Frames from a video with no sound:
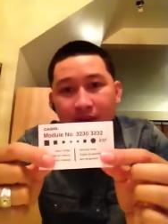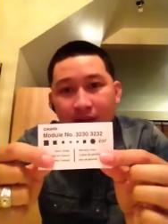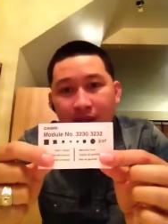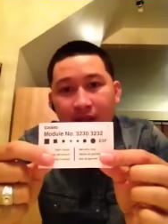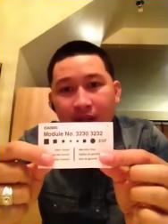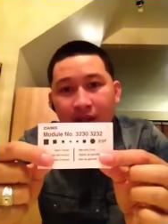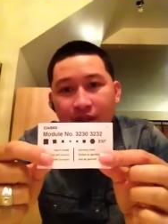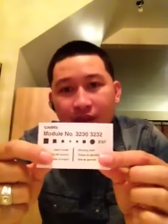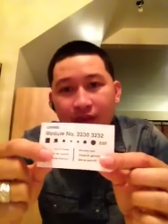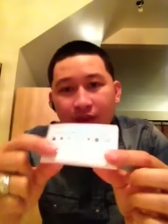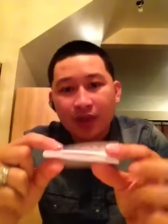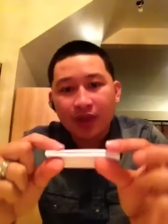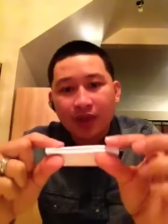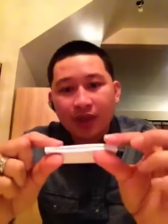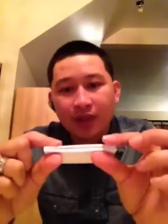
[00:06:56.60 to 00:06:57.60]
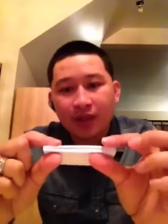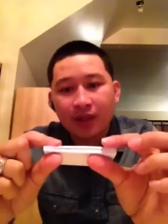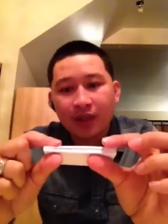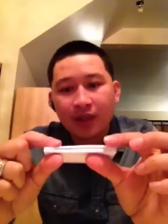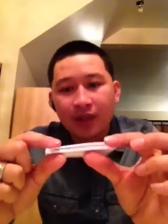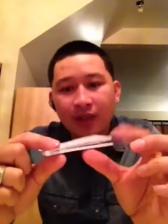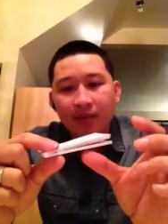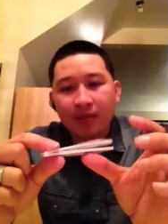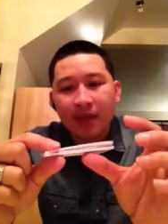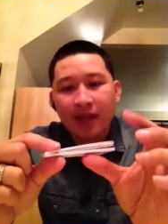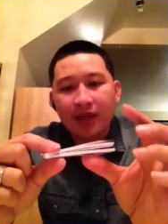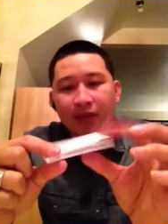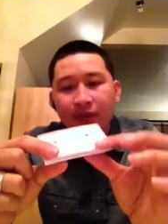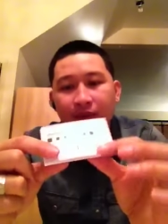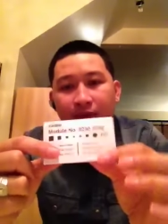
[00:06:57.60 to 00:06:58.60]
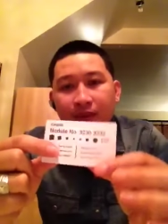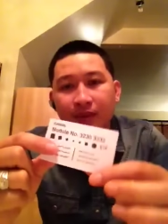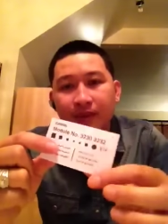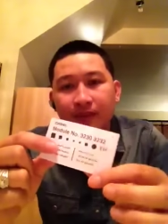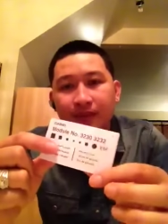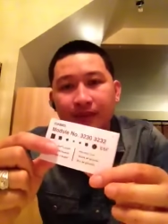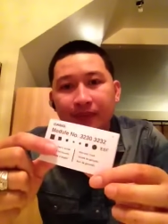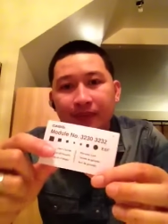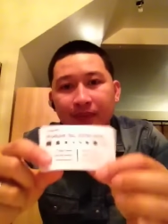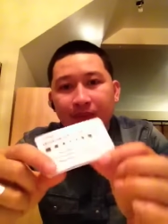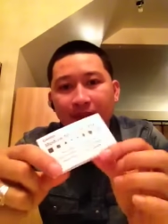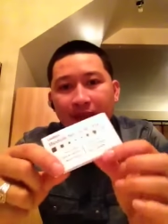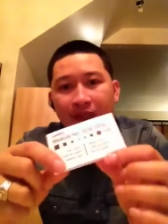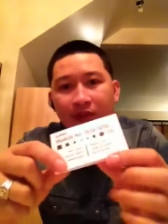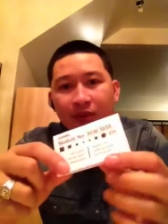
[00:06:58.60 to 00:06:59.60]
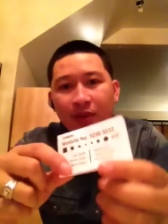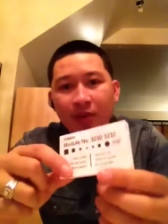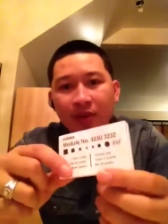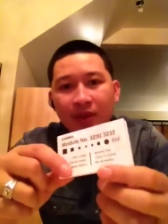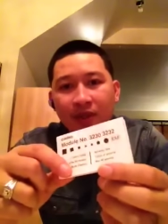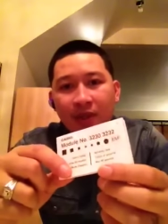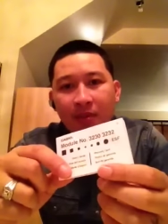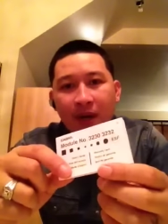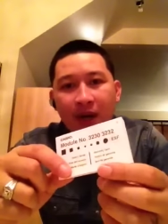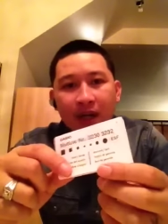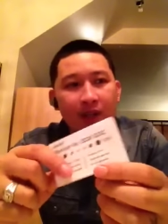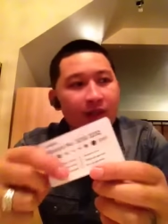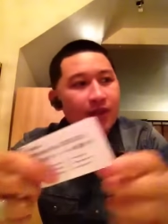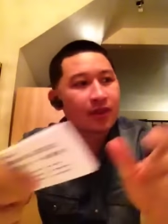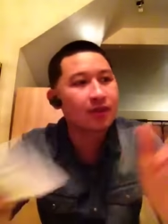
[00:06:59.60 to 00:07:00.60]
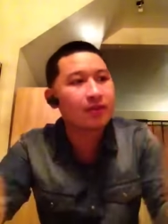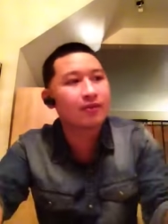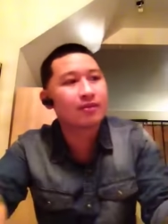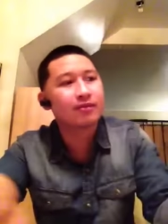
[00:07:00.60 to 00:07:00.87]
An instruction manual. That's what was in the box.